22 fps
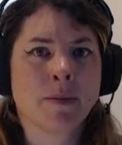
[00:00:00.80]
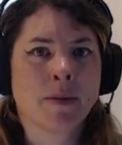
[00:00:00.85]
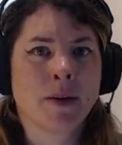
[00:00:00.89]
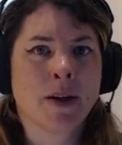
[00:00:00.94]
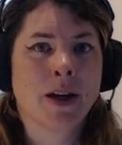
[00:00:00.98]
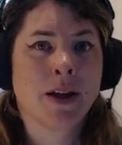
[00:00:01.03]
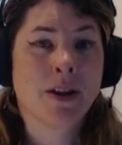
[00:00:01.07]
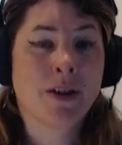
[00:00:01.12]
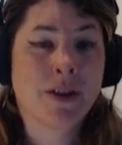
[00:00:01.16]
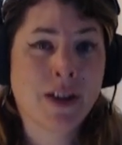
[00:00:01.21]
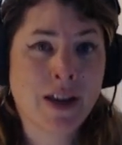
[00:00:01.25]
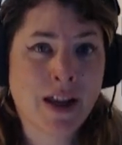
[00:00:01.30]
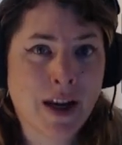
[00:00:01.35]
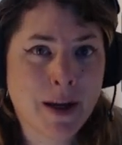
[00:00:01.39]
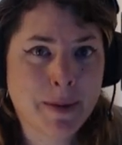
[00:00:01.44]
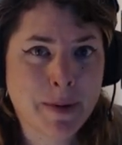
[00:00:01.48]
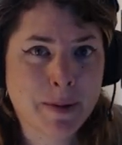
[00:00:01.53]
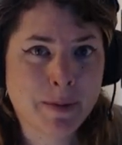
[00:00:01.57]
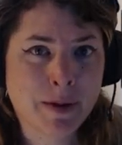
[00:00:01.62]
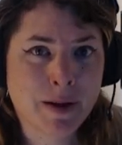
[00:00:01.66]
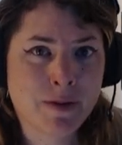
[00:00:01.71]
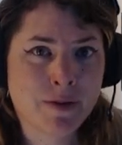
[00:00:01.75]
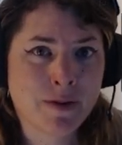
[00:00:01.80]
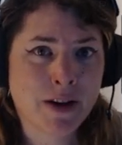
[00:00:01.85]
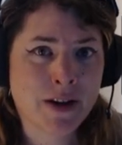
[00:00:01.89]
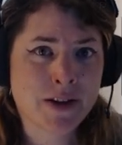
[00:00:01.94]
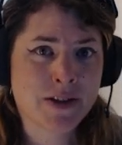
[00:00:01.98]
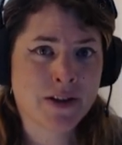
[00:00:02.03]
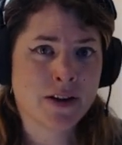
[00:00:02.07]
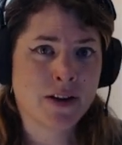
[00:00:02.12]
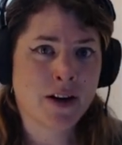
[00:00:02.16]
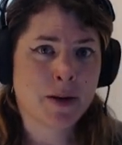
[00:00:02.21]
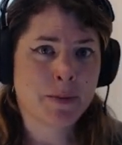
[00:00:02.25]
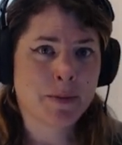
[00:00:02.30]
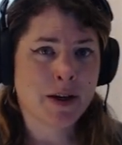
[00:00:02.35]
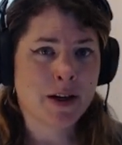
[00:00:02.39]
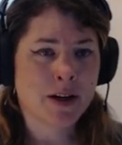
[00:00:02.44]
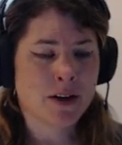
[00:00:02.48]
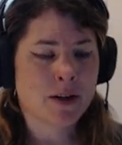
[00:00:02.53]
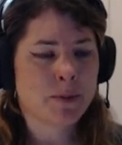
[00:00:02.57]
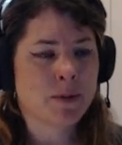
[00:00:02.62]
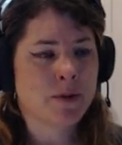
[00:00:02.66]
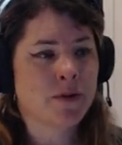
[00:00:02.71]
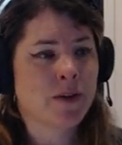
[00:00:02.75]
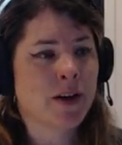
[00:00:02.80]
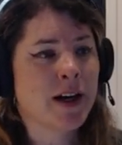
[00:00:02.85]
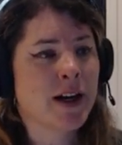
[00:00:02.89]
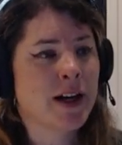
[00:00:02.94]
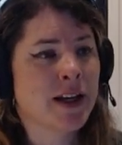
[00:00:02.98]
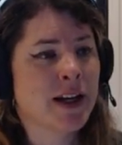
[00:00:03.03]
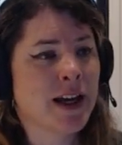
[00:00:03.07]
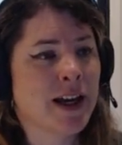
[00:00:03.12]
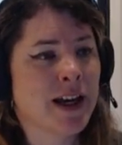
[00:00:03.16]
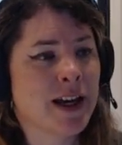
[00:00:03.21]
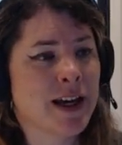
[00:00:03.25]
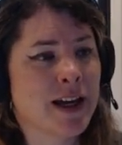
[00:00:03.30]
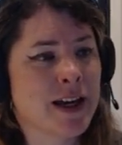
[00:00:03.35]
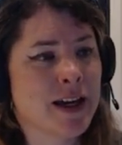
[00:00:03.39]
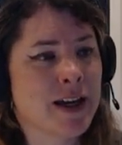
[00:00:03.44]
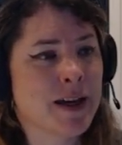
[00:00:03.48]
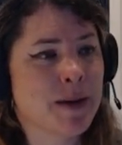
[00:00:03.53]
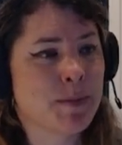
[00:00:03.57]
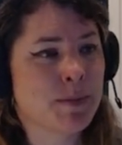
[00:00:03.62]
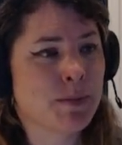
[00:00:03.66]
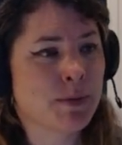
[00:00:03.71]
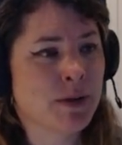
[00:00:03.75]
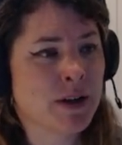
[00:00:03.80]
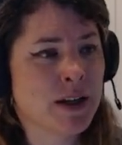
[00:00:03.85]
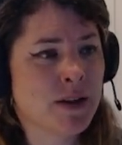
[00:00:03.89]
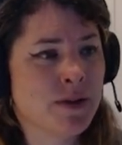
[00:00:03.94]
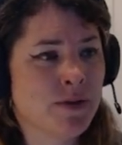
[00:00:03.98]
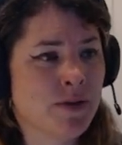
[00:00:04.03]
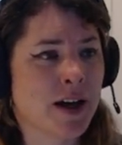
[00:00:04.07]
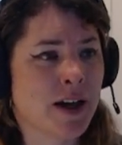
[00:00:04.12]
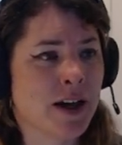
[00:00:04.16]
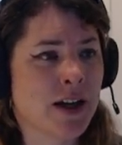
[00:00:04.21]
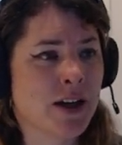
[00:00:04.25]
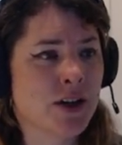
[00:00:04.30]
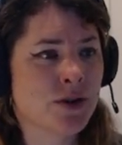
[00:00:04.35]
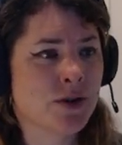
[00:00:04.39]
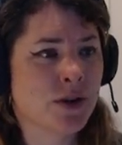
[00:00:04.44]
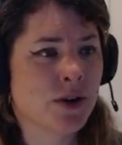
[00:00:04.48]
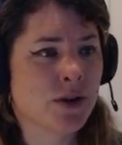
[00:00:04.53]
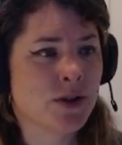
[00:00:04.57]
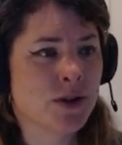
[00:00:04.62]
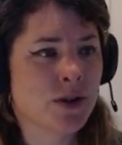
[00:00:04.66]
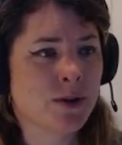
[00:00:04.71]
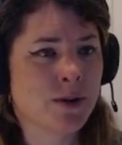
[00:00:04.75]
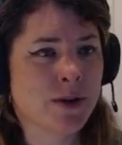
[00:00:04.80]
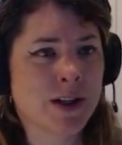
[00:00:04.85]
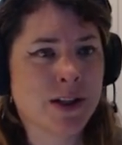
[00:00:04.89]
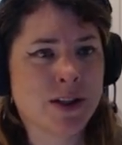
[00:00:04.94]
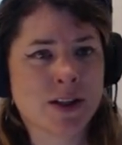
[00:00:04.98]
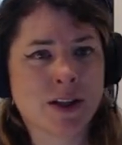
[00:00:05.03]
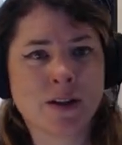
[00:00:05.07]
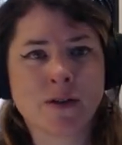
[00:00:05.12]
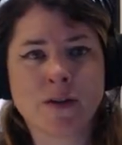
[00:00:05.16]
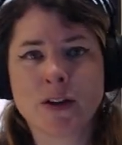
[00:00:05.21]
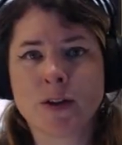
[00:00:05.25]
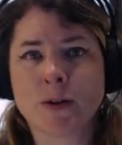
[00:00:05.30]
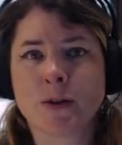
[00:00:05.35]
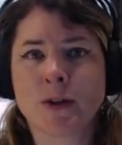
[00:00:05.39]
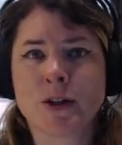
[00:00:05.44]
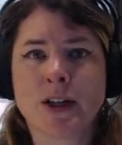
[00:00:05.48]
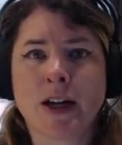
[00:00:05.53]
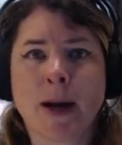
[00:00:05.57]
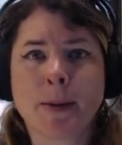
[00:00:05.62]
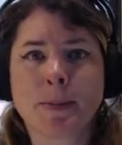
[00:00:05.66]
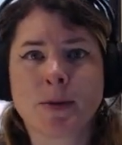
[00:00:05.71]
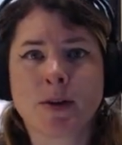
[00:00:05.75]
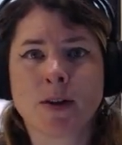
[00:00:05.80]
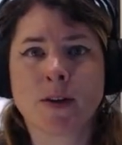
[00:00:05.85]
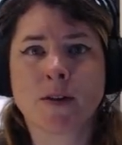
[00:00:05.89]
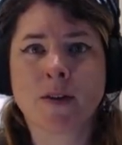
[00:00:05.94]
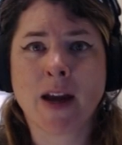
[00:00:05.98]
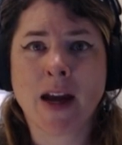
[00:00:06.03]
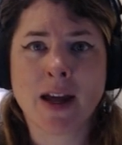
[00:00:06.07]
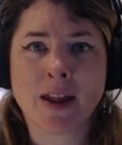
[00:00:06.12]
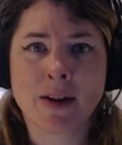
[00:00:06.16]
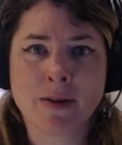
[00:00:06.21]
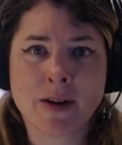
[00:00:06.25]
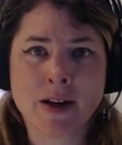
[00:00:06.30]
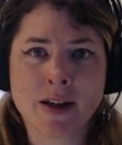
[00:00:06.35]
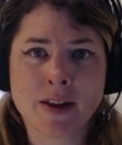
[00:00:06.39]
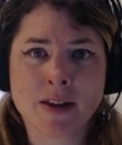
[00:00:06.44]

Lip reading: Hello again, I'm Emily Fraser. I'm here to provide a brief intro to each individual chapter of Gallery,